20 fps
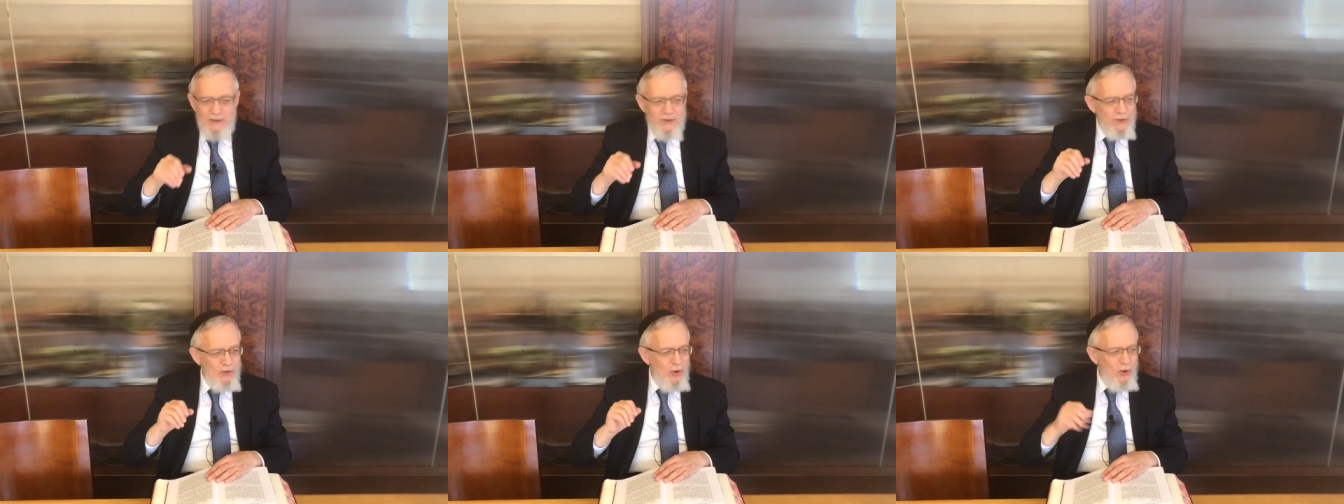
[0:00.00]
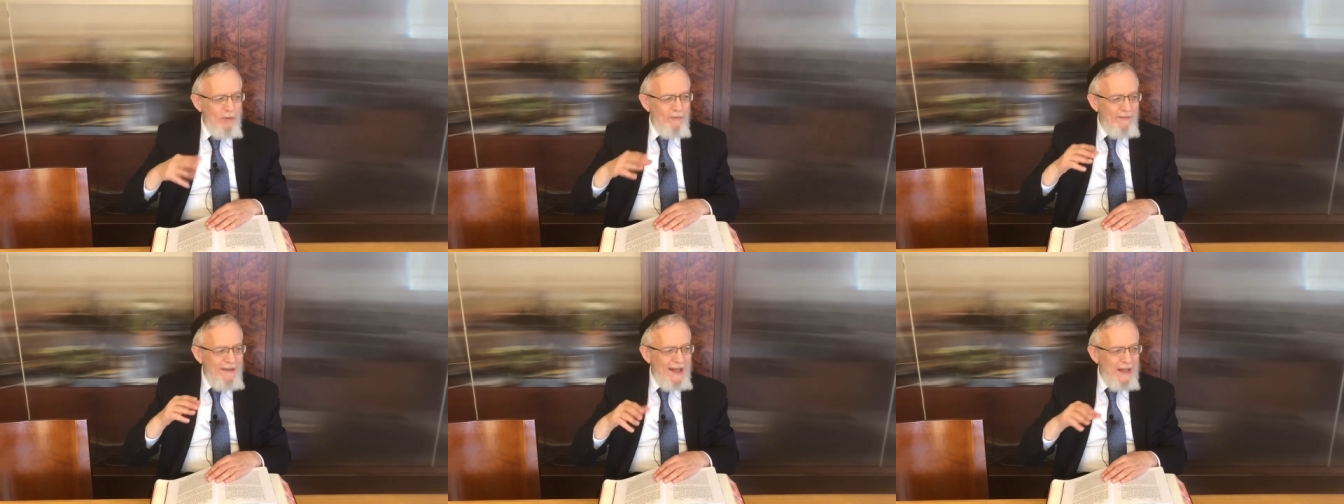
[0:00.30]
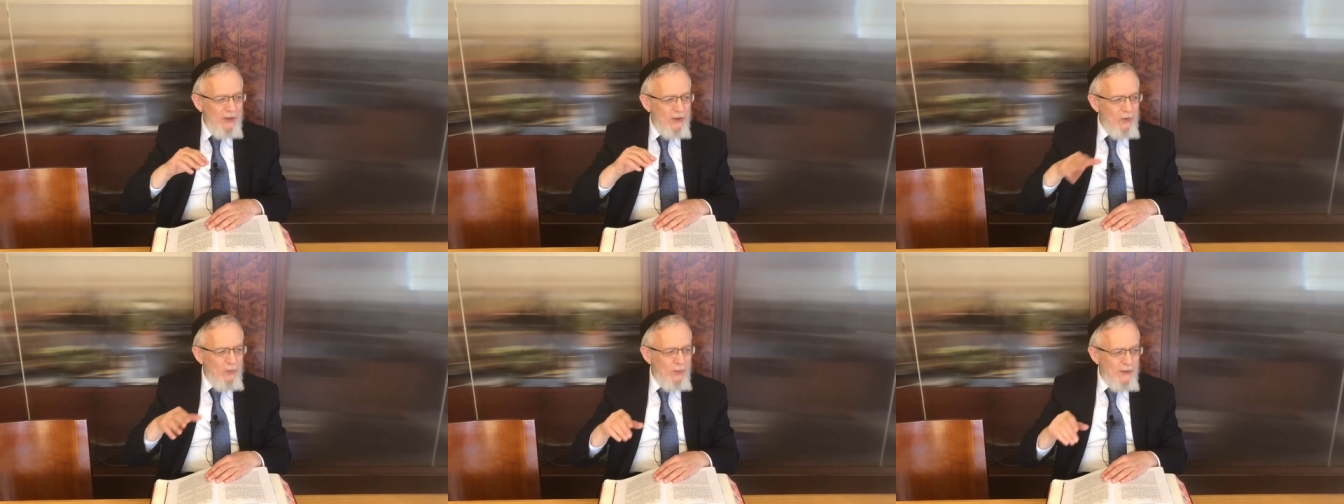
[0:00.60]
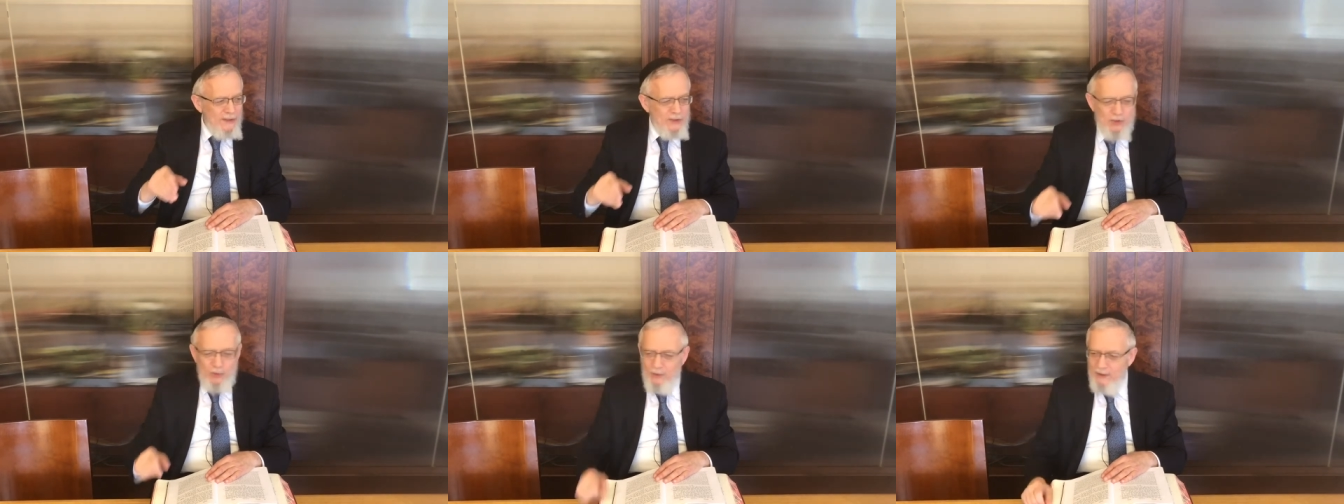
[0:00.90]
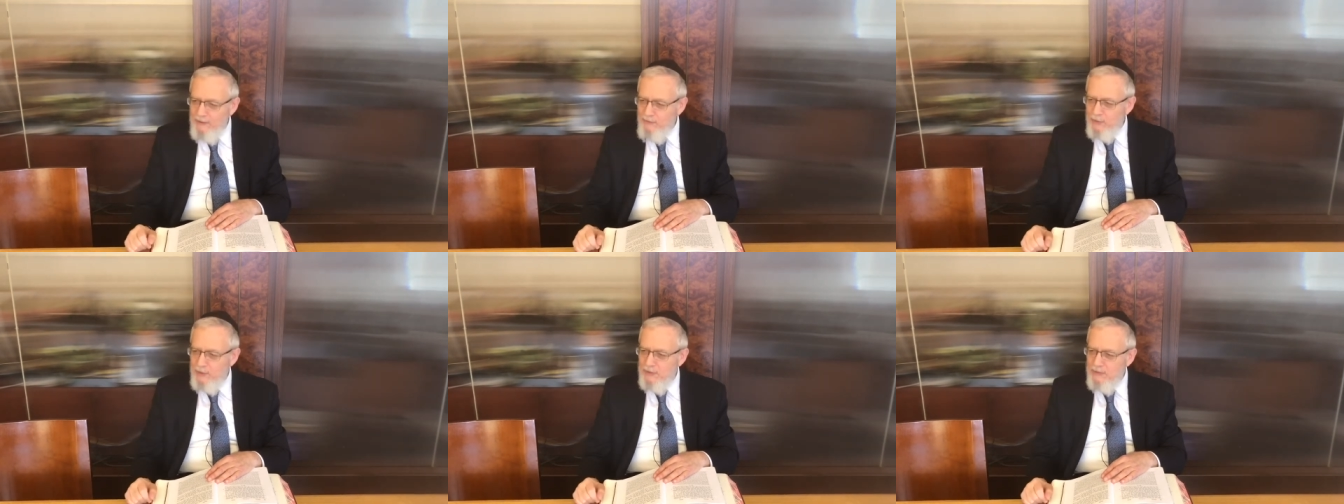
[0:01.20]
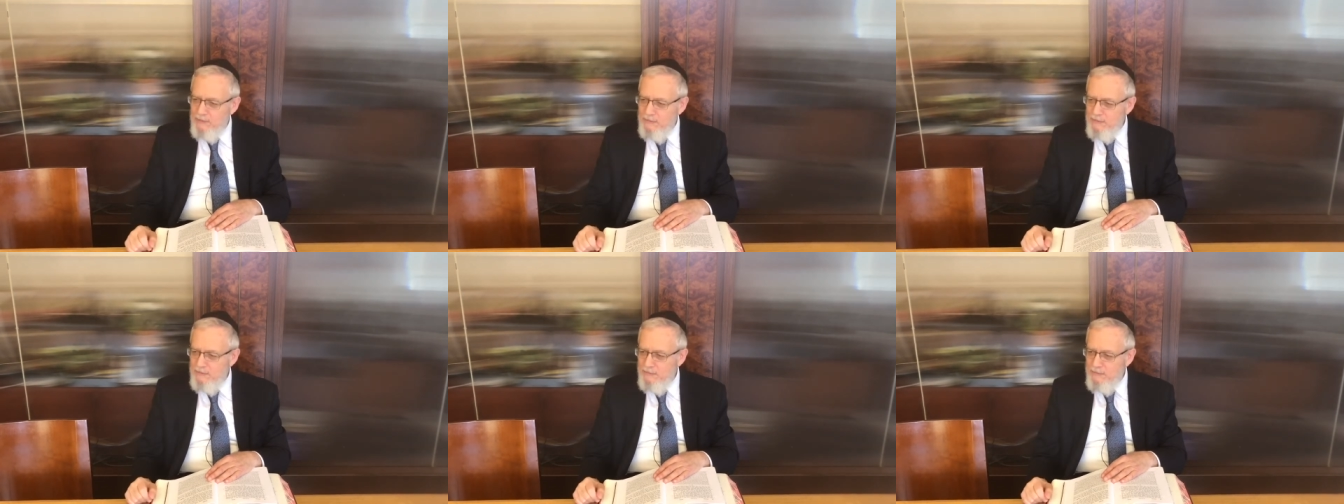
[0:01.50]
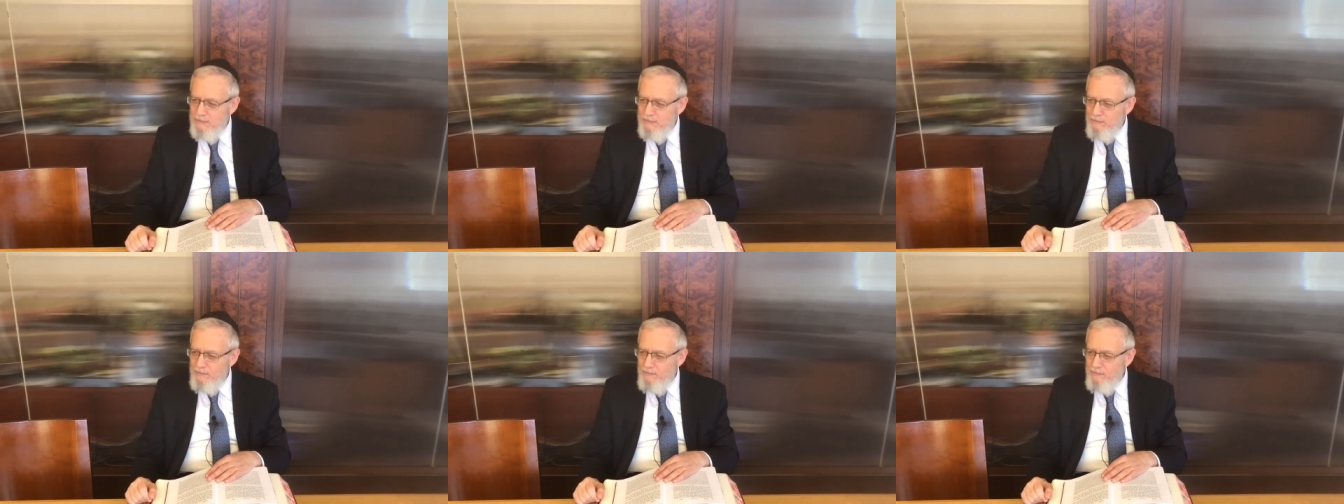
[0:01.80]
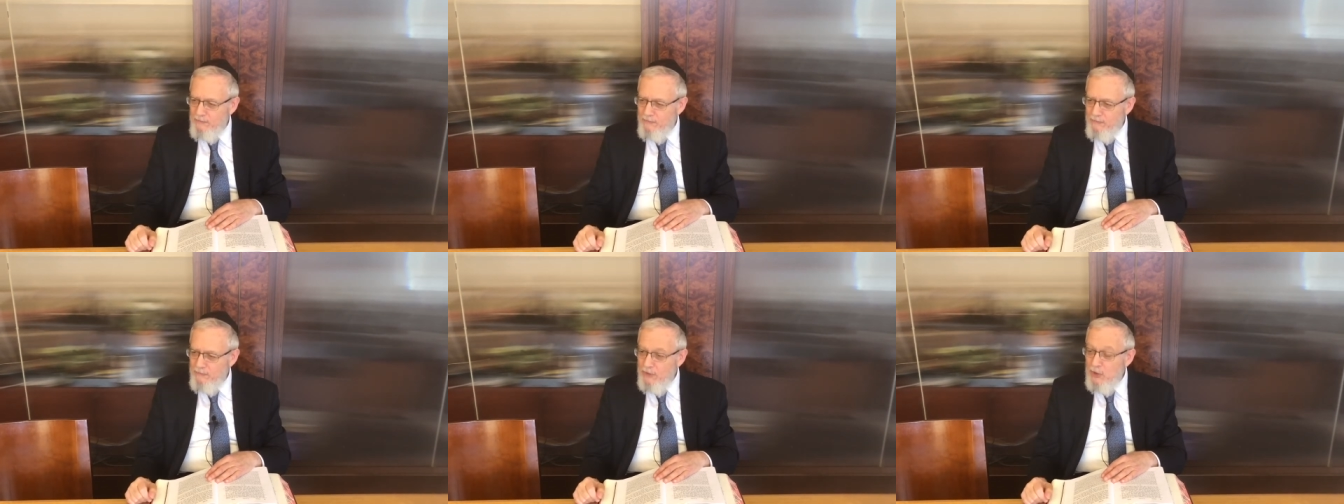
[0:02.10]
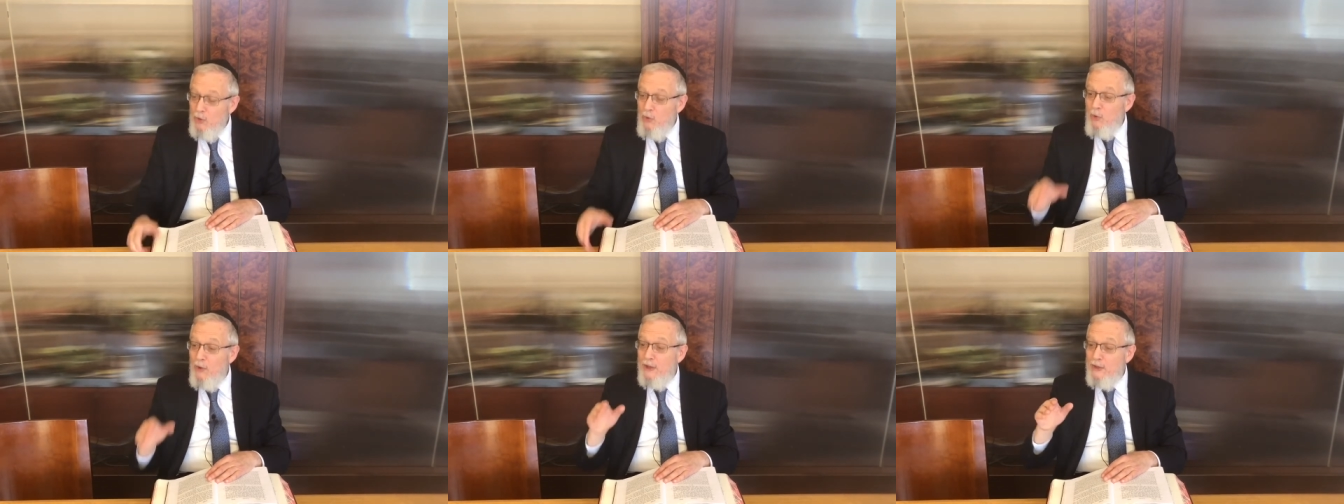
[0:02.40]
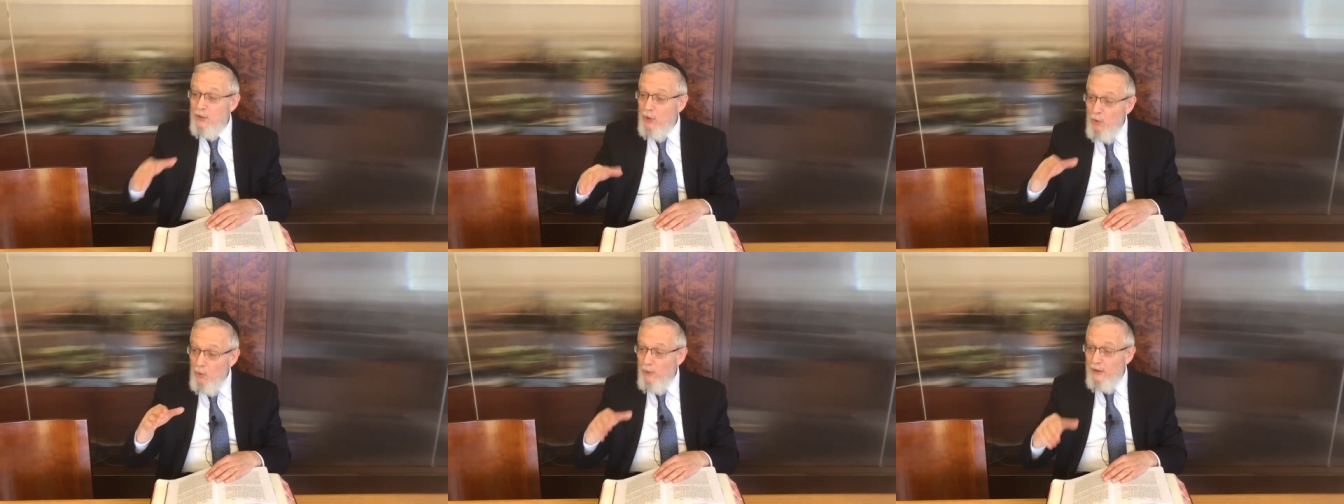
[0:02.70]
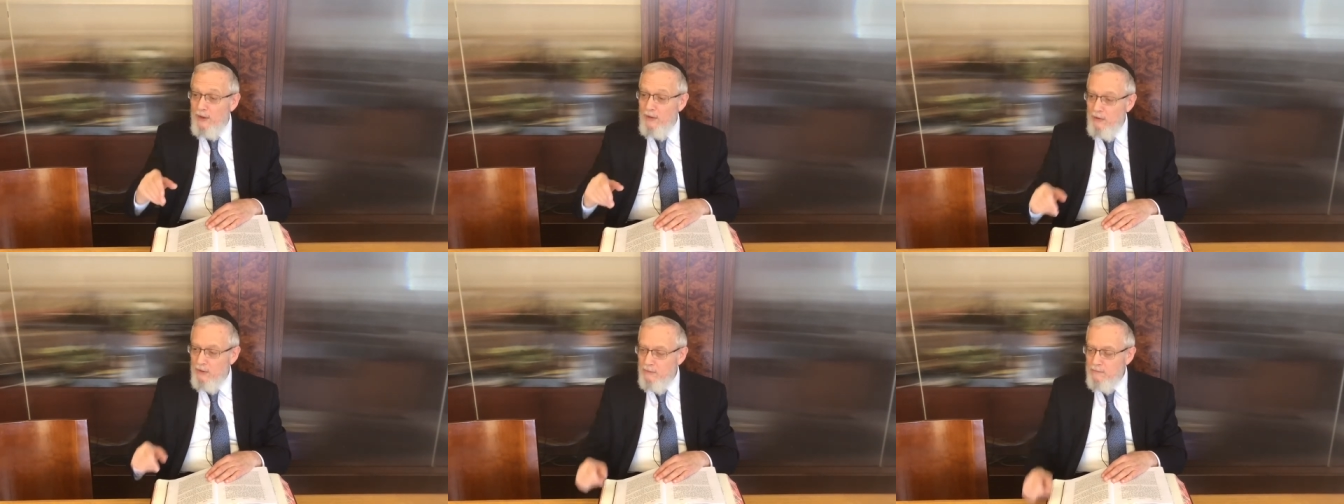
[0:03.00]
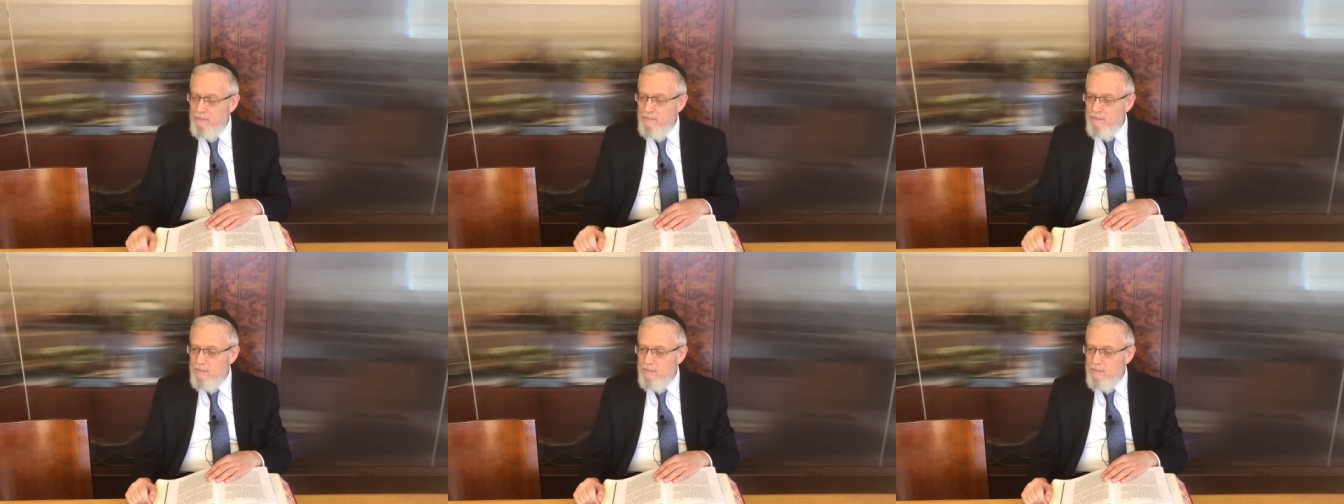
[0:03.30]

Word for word: No value whatsoever. You're going nowhere.